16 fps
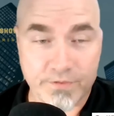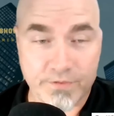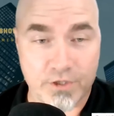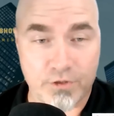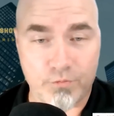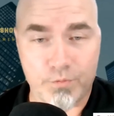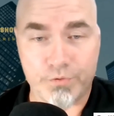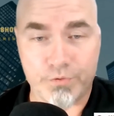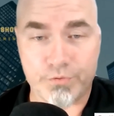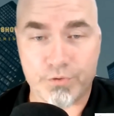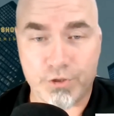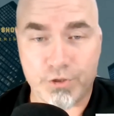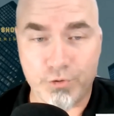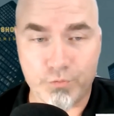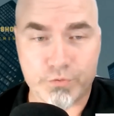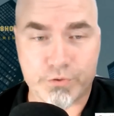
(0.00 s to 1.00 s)
that you will
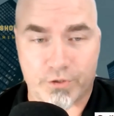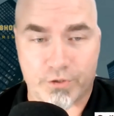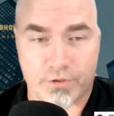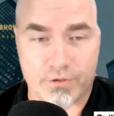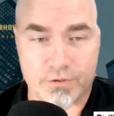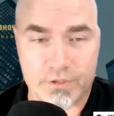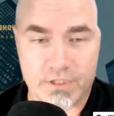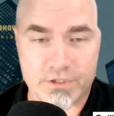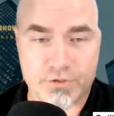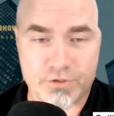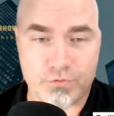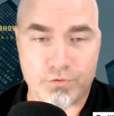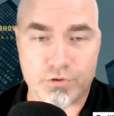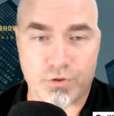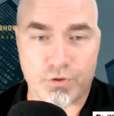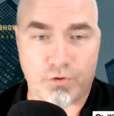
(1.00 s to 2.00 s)
U-turn as
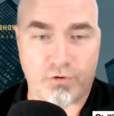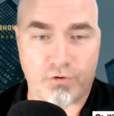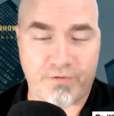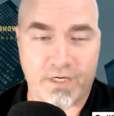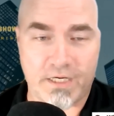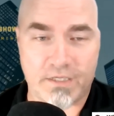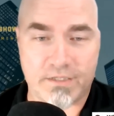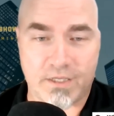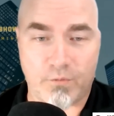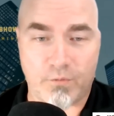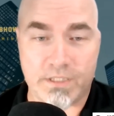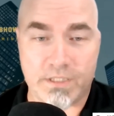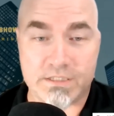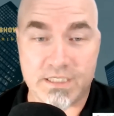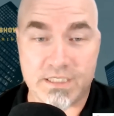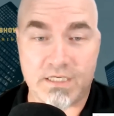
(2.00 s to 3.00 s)
soon as you're notified that
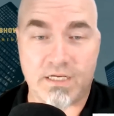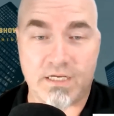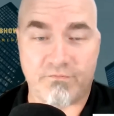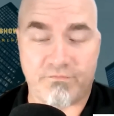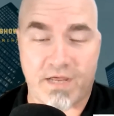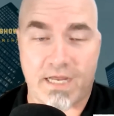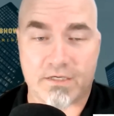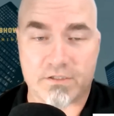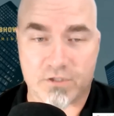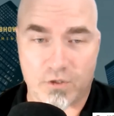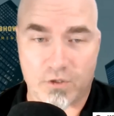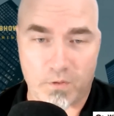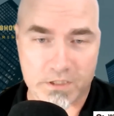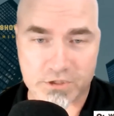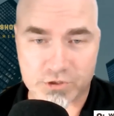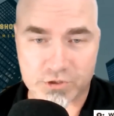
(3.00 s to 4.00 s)
we did, in fact,
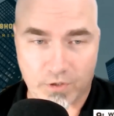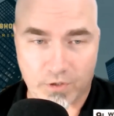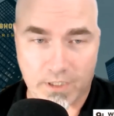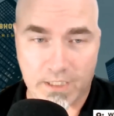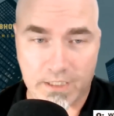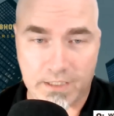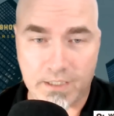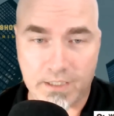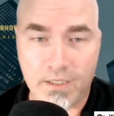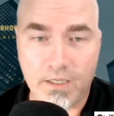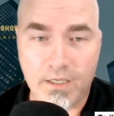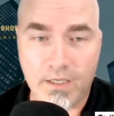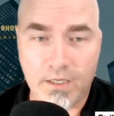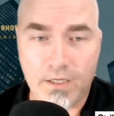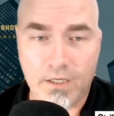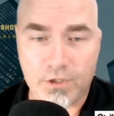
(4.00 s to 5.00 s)
go on strike.
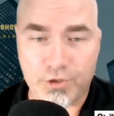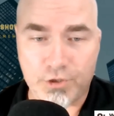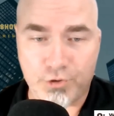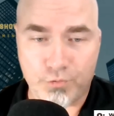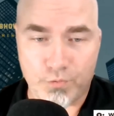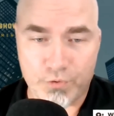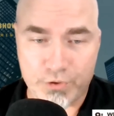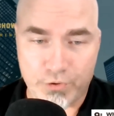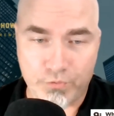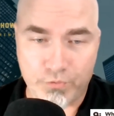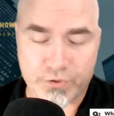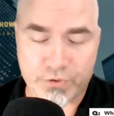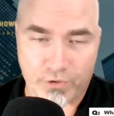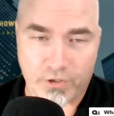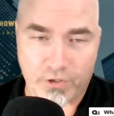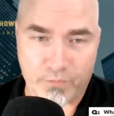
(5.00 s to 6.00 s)
You will
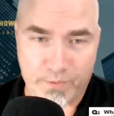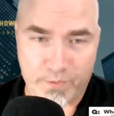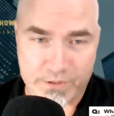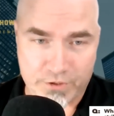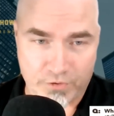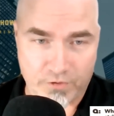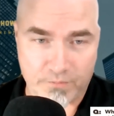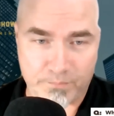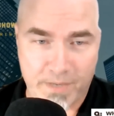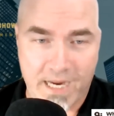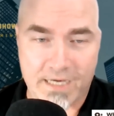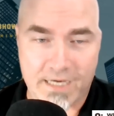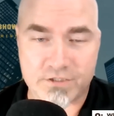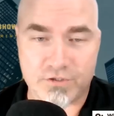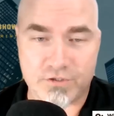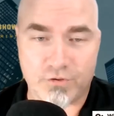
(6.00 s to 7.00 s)
U-turn and return
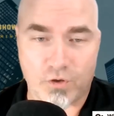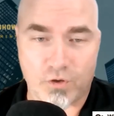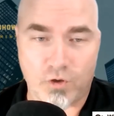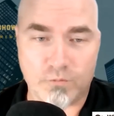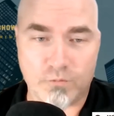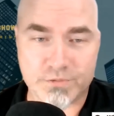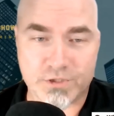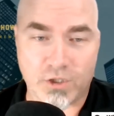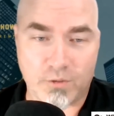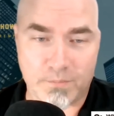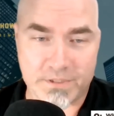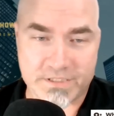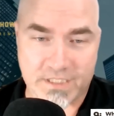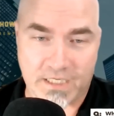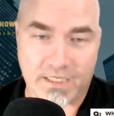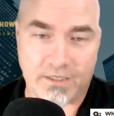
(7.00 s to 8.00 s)
back to your home
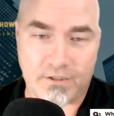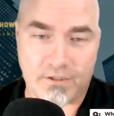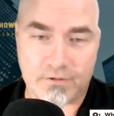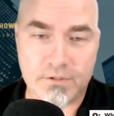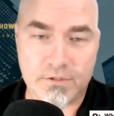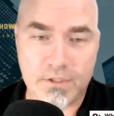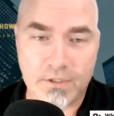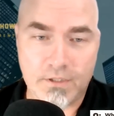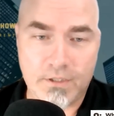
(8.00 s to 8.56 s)
domicile